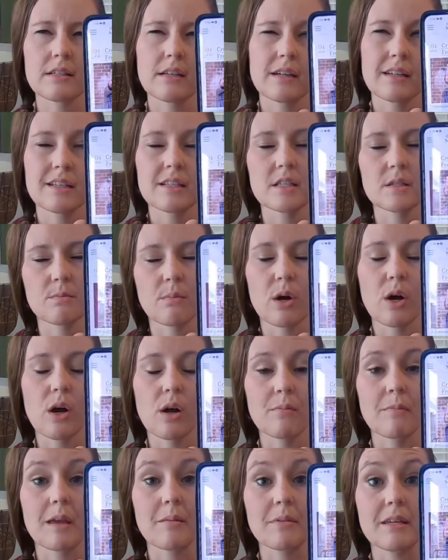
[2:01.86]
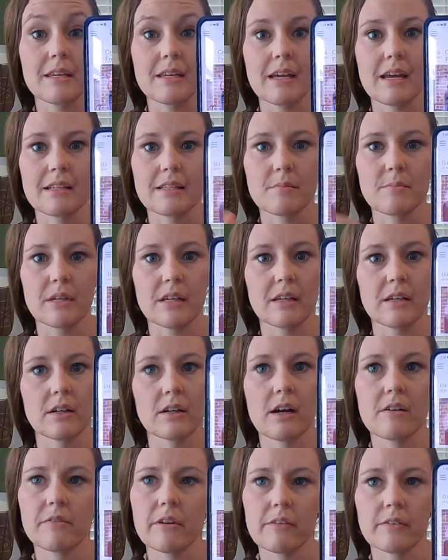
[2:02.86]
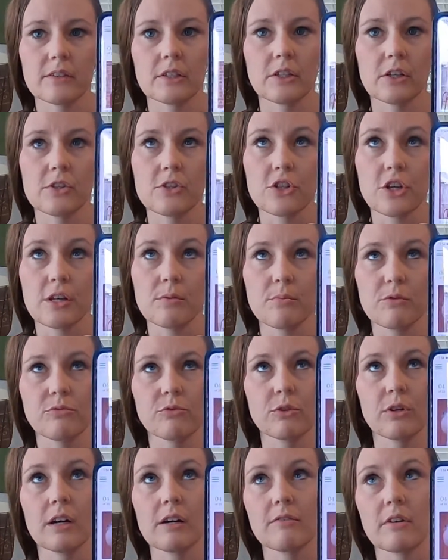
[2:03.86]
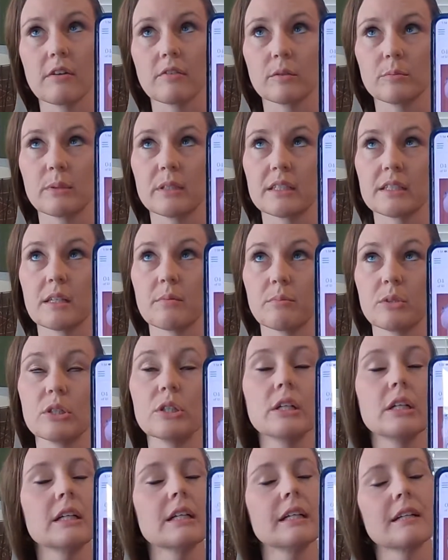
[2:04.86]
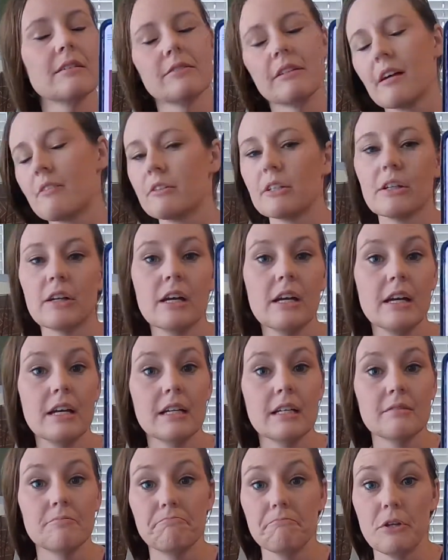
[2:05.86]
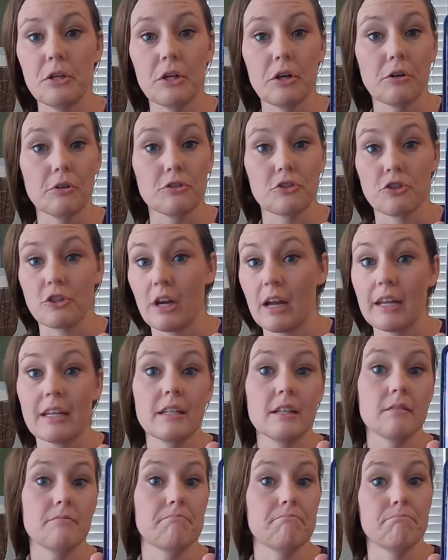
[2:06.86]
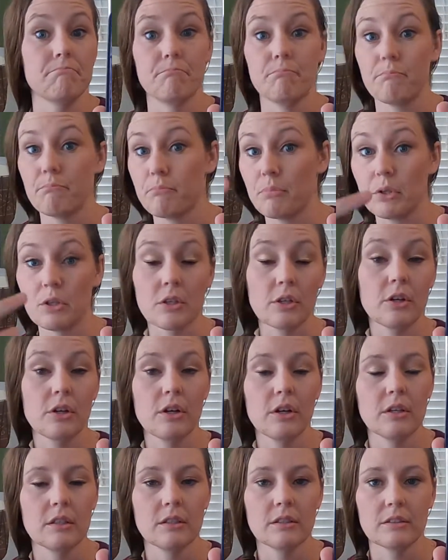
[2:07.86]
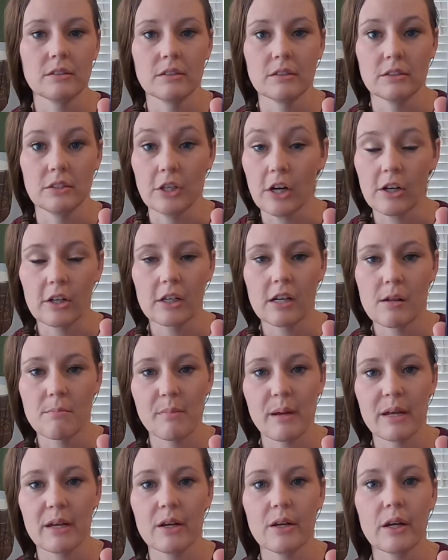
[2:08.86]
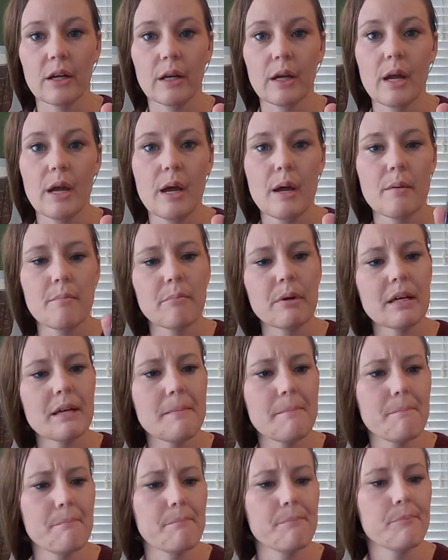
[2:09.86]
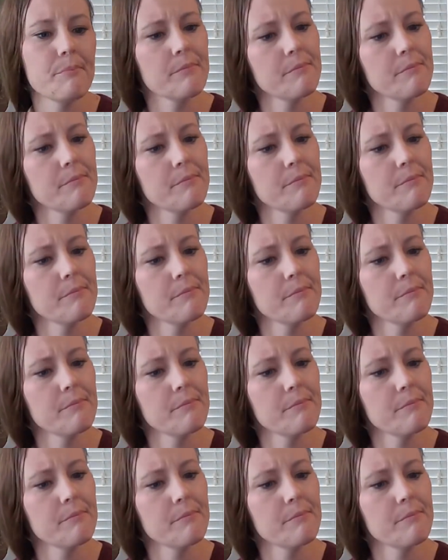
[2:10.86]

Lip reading: It's kind of small, maybe as a beginner. I've never crocheted before. I've never picked up a hook. I've never, tried to put the yarn on my hook, but